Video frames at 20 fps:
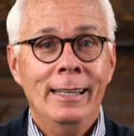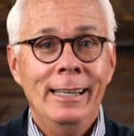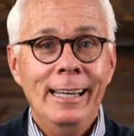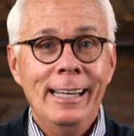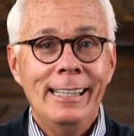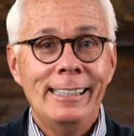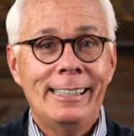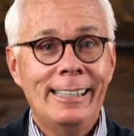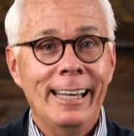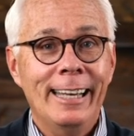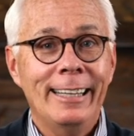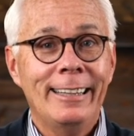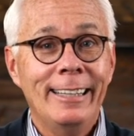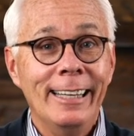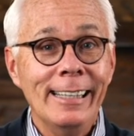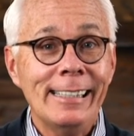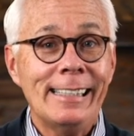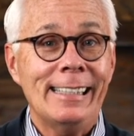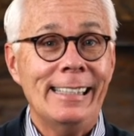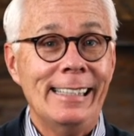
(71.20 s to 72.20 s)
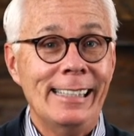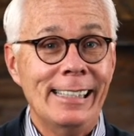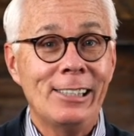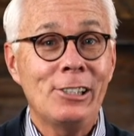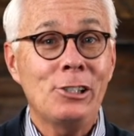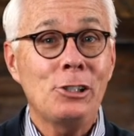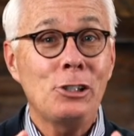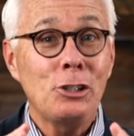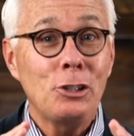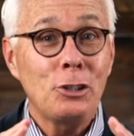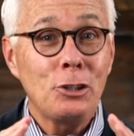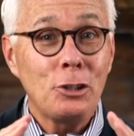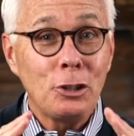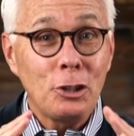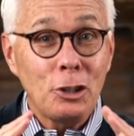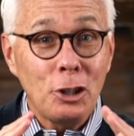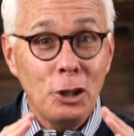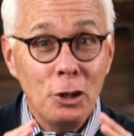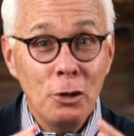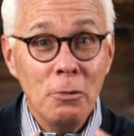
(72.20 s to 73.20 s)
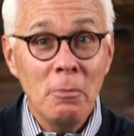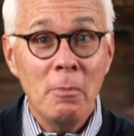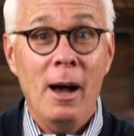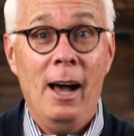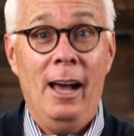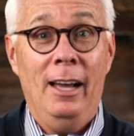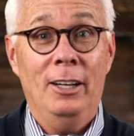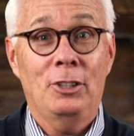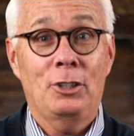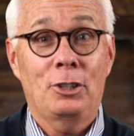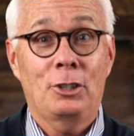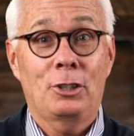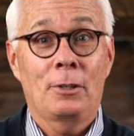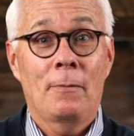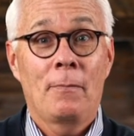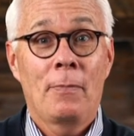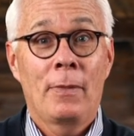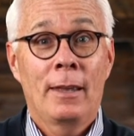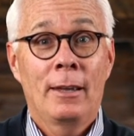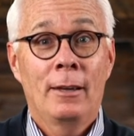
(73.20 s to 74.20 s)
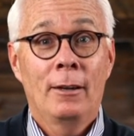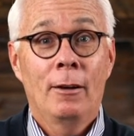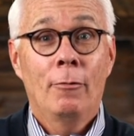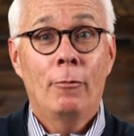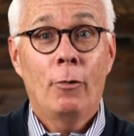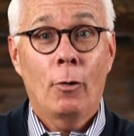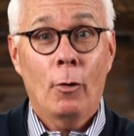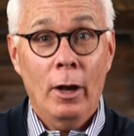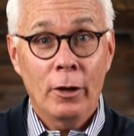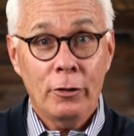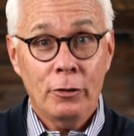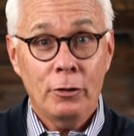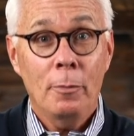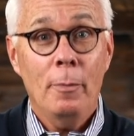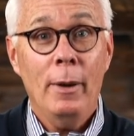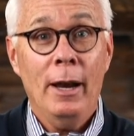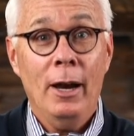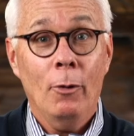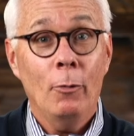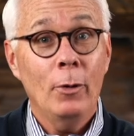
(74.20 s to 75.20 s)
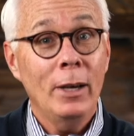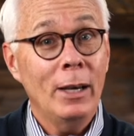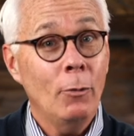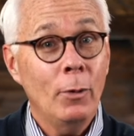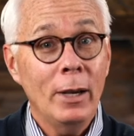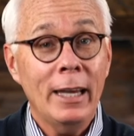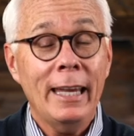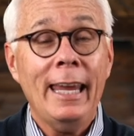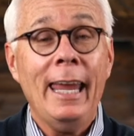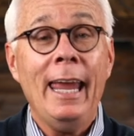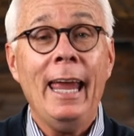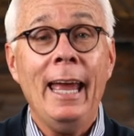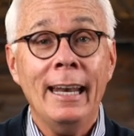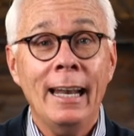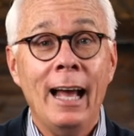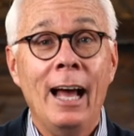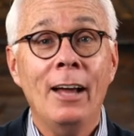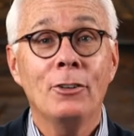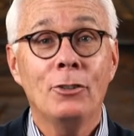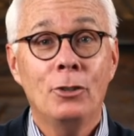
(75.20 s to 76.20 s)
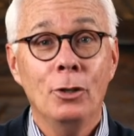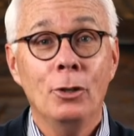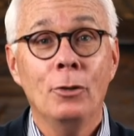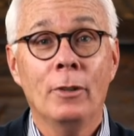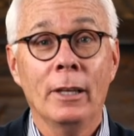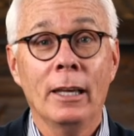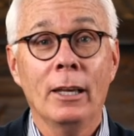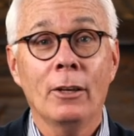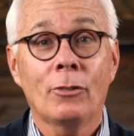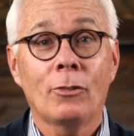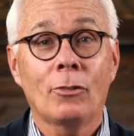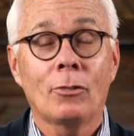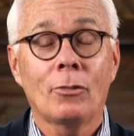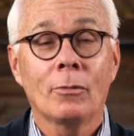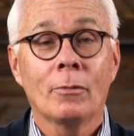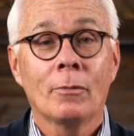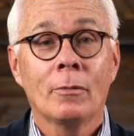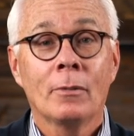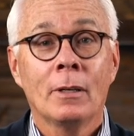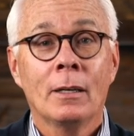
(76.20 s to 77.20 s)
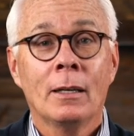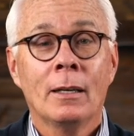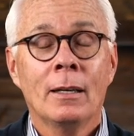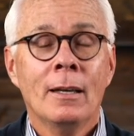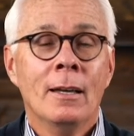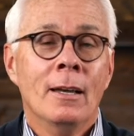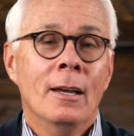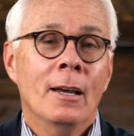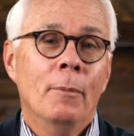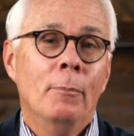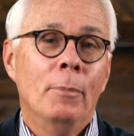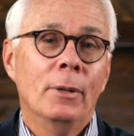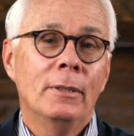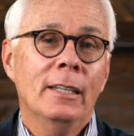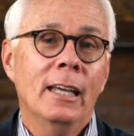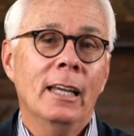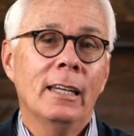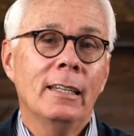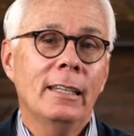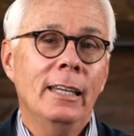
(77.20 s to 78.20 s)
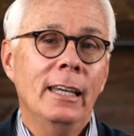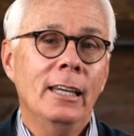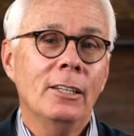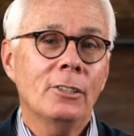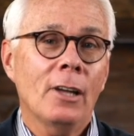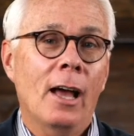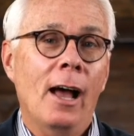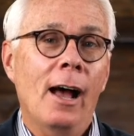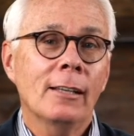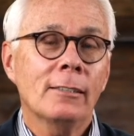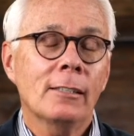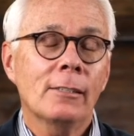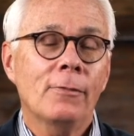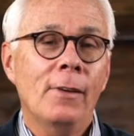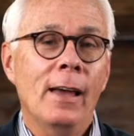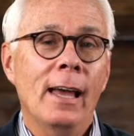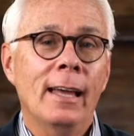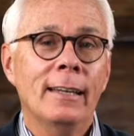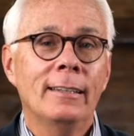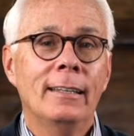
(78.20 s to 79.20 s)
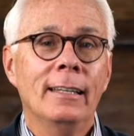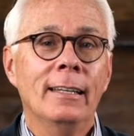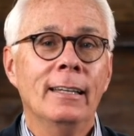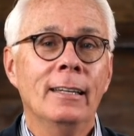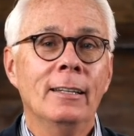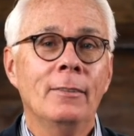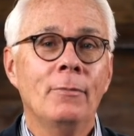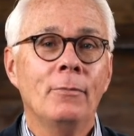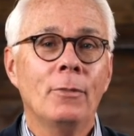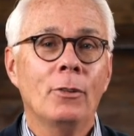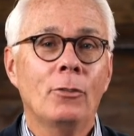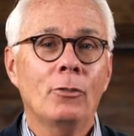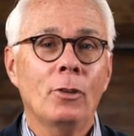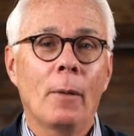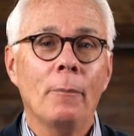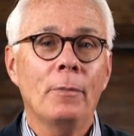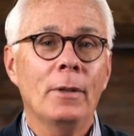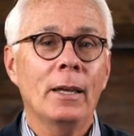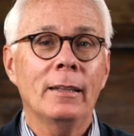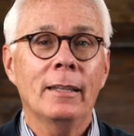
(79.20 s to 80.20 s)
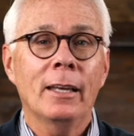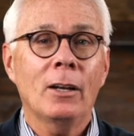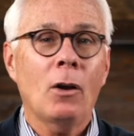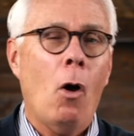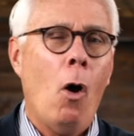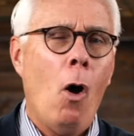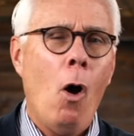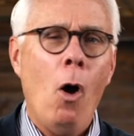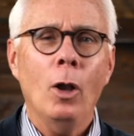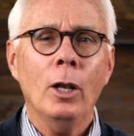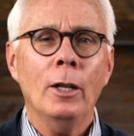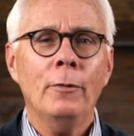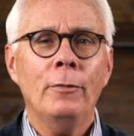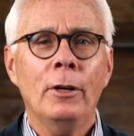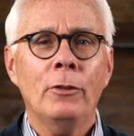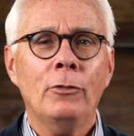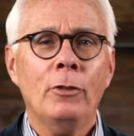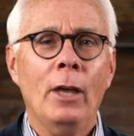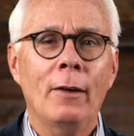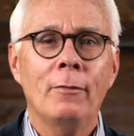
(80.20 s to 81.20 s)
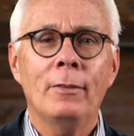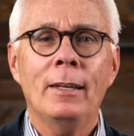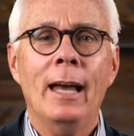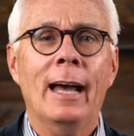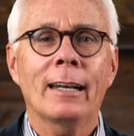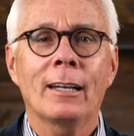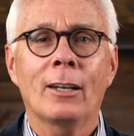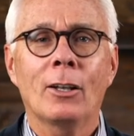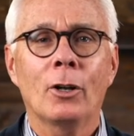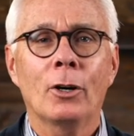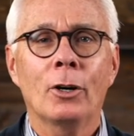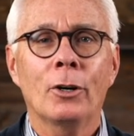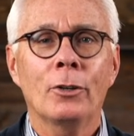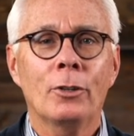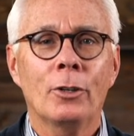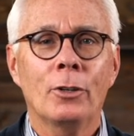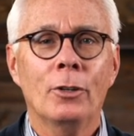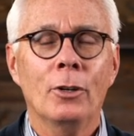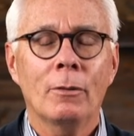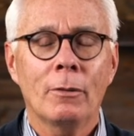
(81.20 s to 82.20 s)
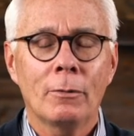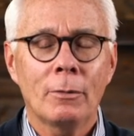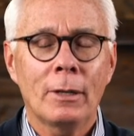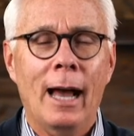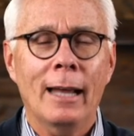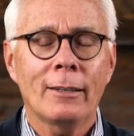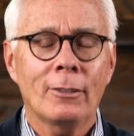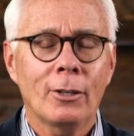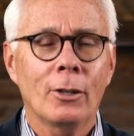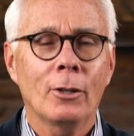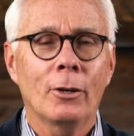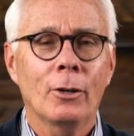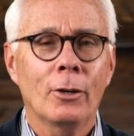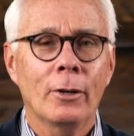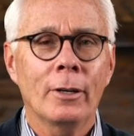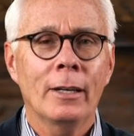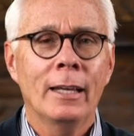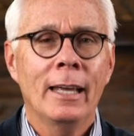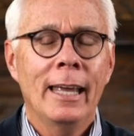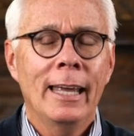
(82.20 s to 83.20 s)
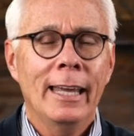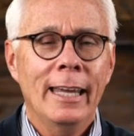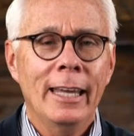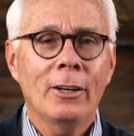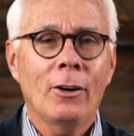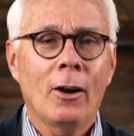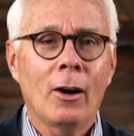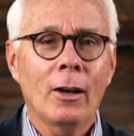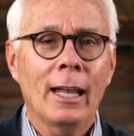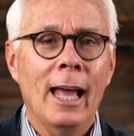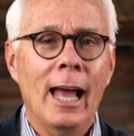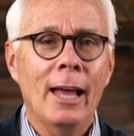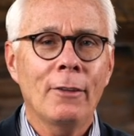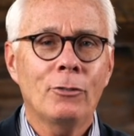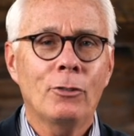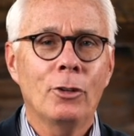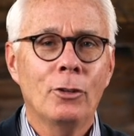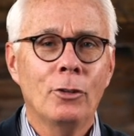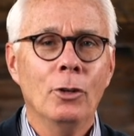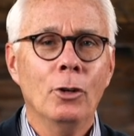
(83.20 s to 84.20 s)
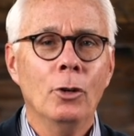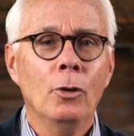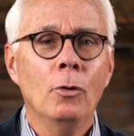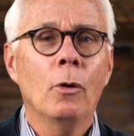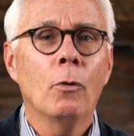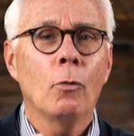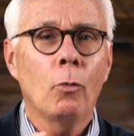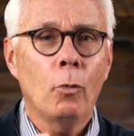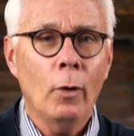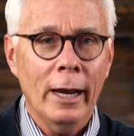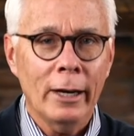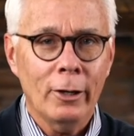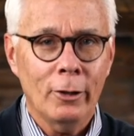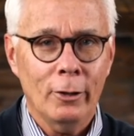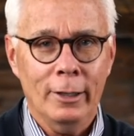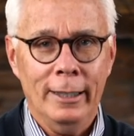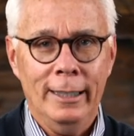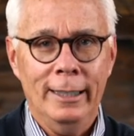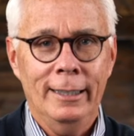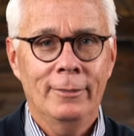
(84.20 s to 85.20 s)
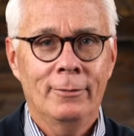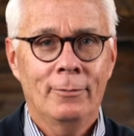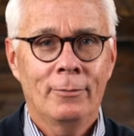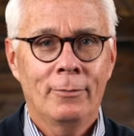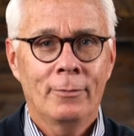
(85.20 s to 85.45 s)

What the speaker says: He said, "This is too much for us to bear. We cannot do this." But then King Jehoshaphat did something that all of us have got to learn in our lives to do regularly.